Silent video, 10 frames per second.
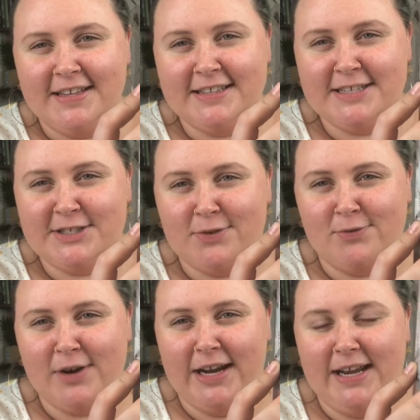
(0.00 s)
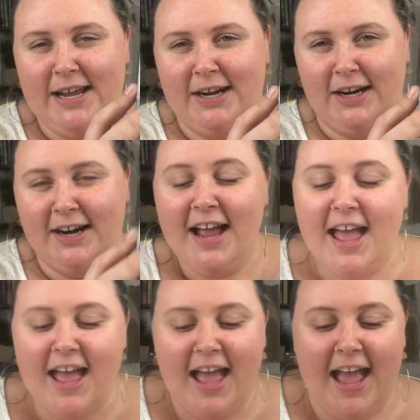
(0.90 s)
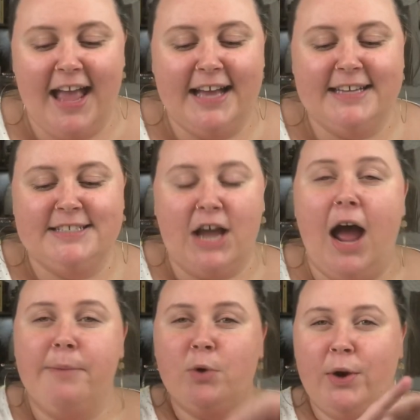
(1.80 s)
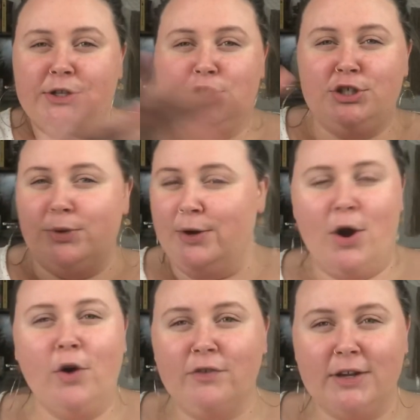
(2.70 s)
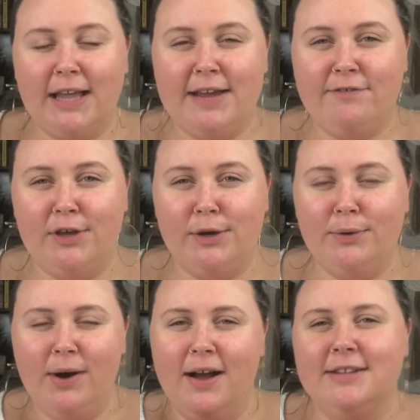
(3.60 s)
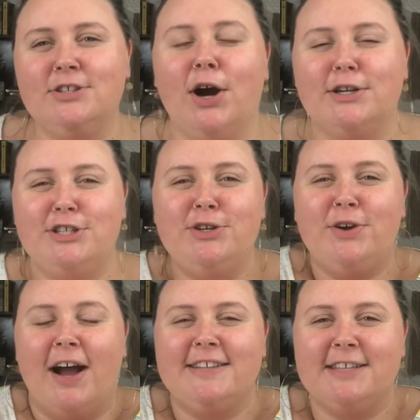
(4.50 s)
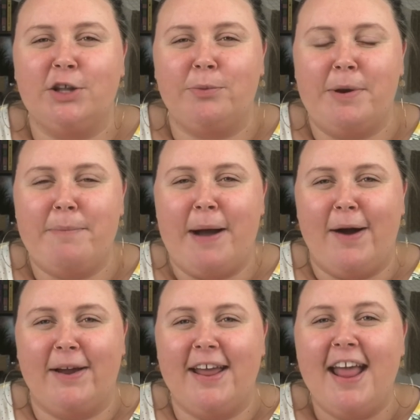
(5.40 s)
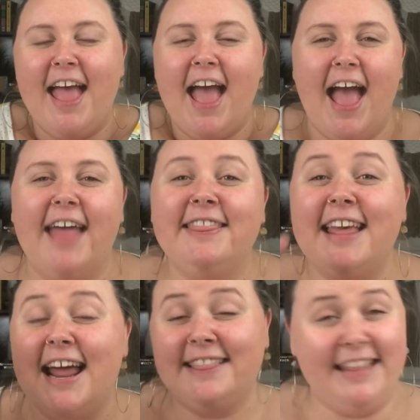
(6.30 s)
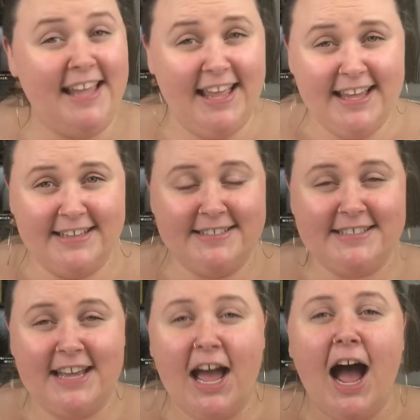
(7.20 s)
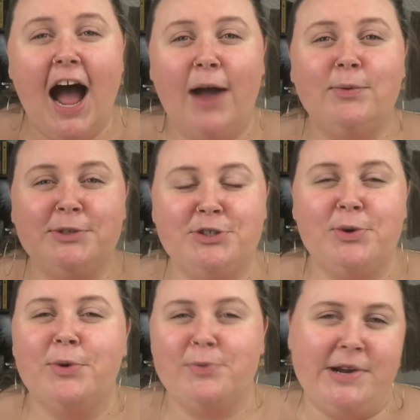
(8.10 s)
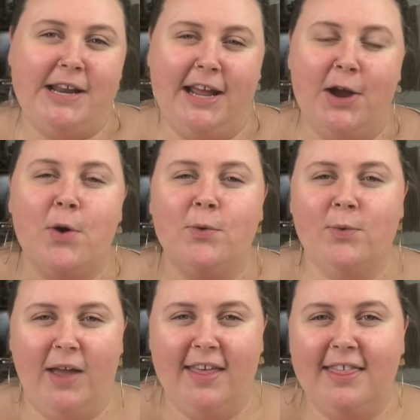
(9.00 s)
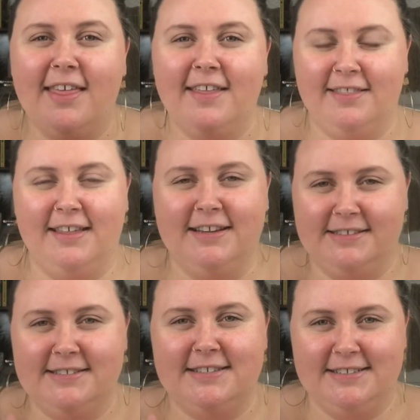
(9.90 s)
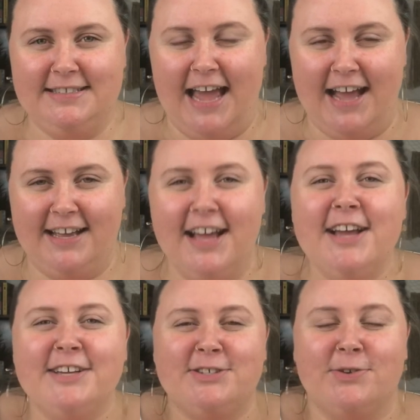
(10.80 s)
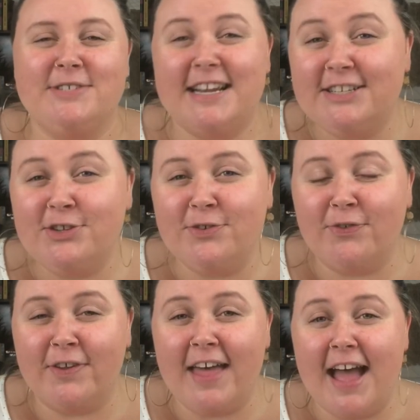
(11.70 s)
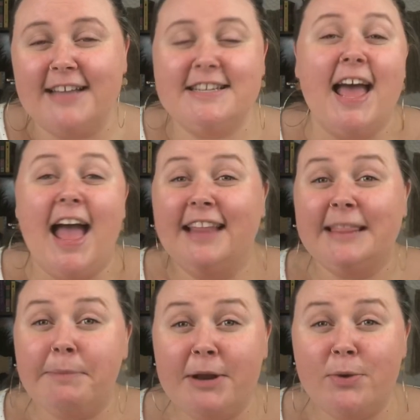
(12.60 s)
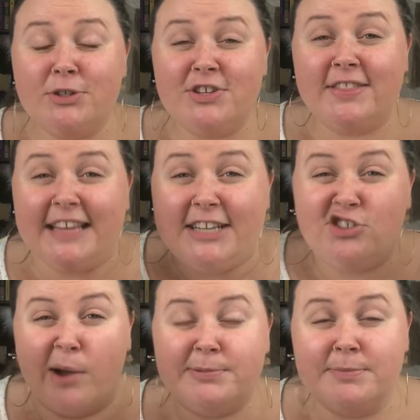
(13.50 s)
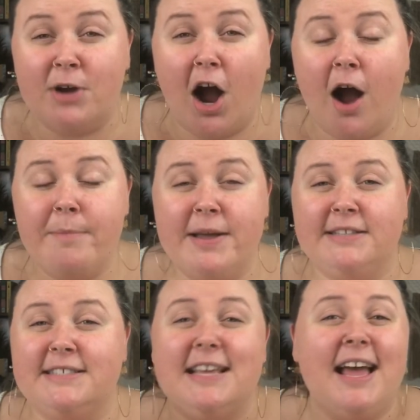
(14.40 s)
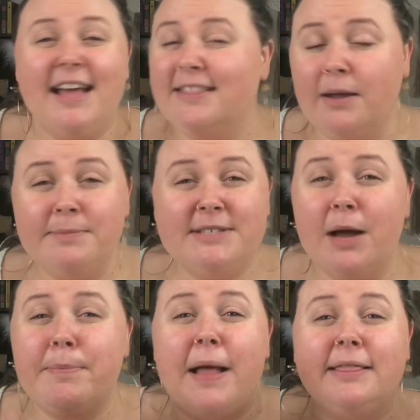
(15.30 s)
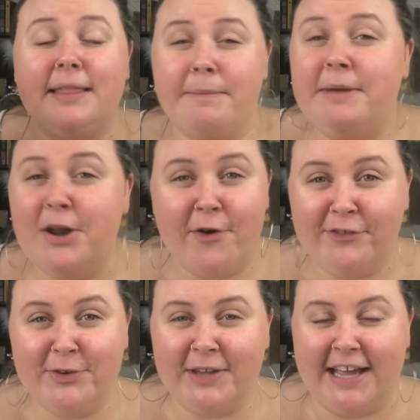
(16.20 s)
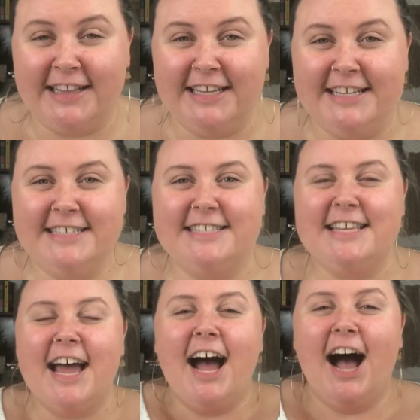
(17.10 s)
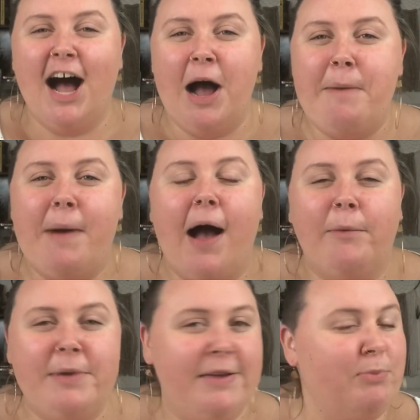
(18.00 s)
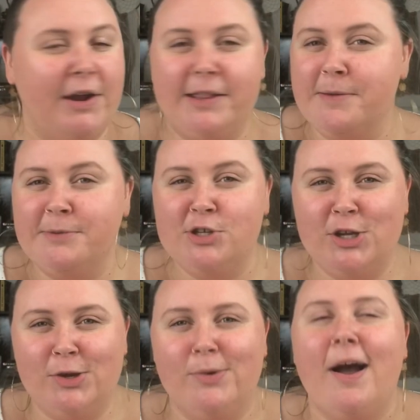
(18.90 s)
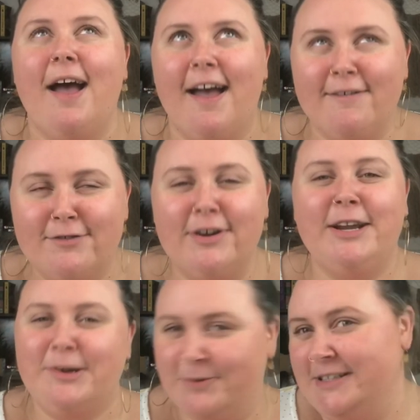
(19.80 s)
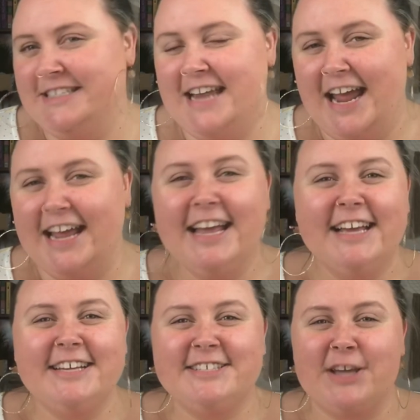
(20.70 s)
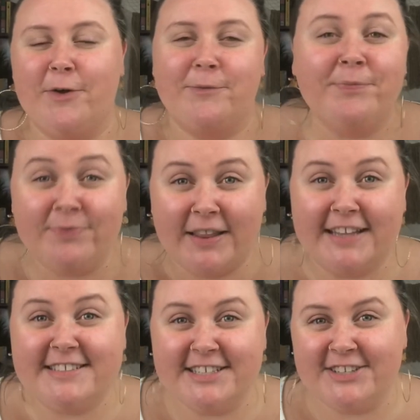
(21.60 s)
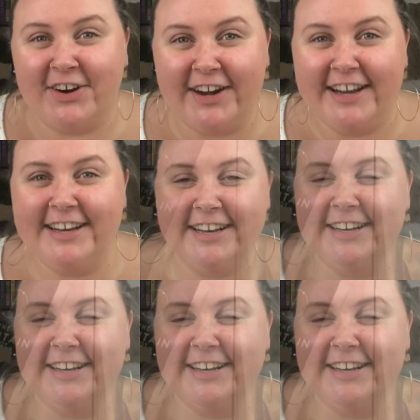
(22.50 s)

This right here. And I'm going to do an overlay view, talk to you guys a little bit about it, and then at the end, I will do a reading with this deck. So stay tuned for that and let me know what you think. Drop some comments, thumbs up. Let me know if you like these. Um, I'll be bringing them to you every Wednesday. So let's get started.